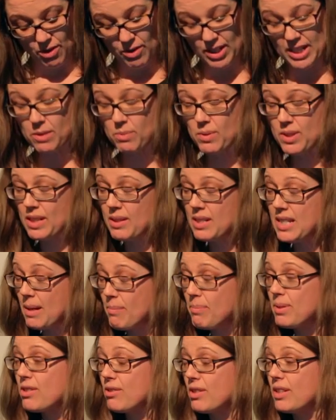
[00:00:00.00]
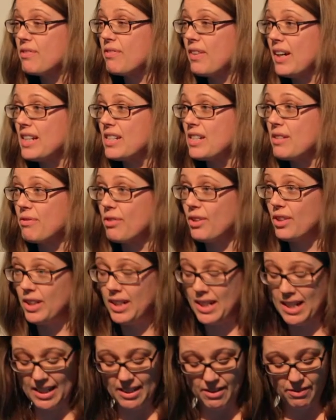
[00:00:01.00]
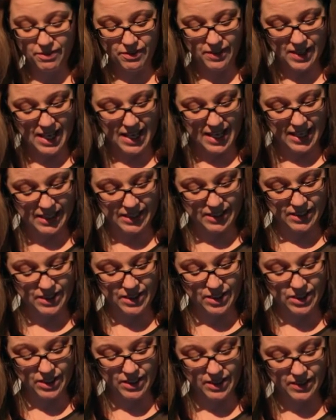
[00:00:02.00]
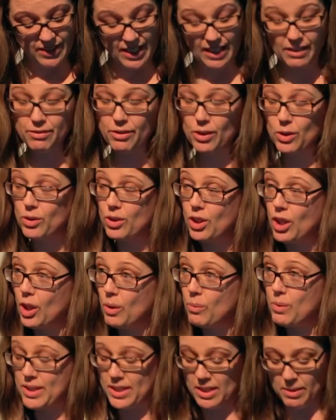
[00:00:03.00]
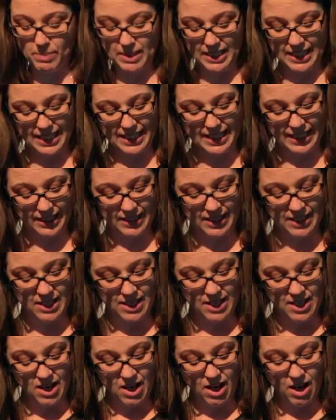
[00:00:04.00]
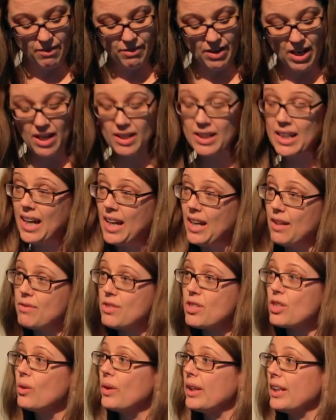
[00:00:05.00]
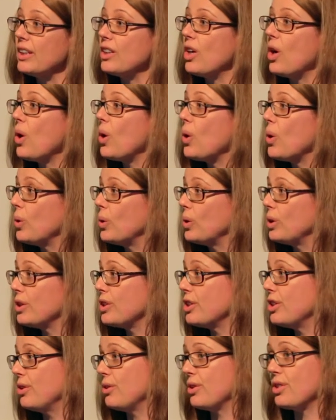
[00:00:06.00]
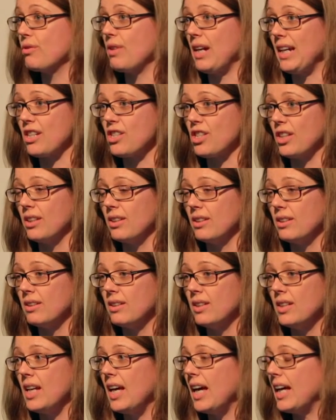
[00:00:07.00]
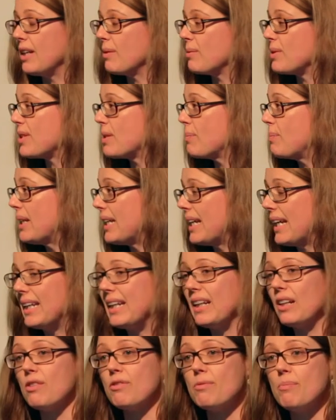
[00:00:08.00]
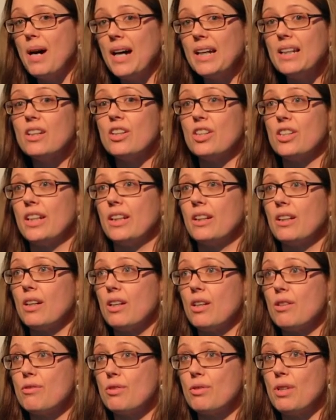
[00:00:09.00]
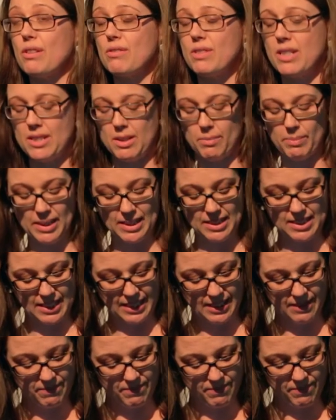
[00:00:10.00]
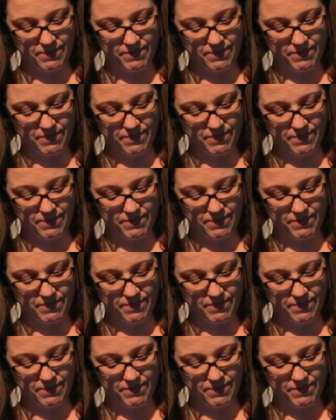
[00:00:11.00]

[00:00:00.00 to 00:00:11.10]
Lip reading: Grace was in Temple Street fighting for her life, and that phone call was the beginning of our lives going in a whole new direction. And it was the beginning of my learning curve around disability.